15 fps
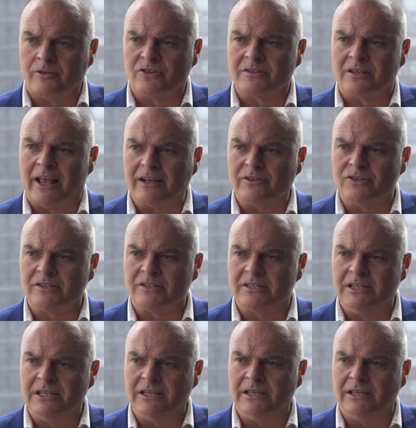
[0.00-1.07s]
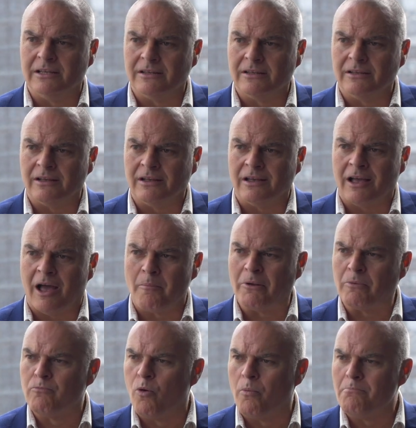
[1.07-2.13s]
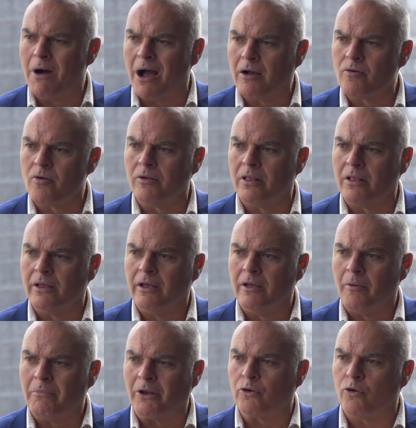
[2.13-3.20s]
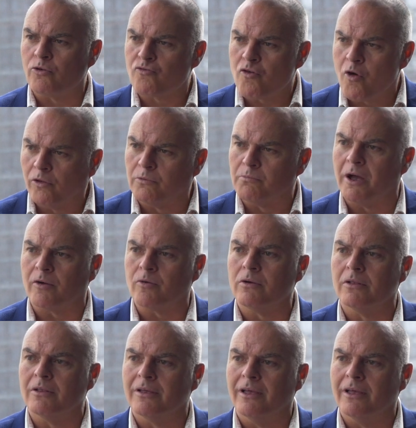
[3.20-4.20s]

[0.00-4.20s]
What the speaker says: just like to see a bit more mongrel, but controlled mongrel.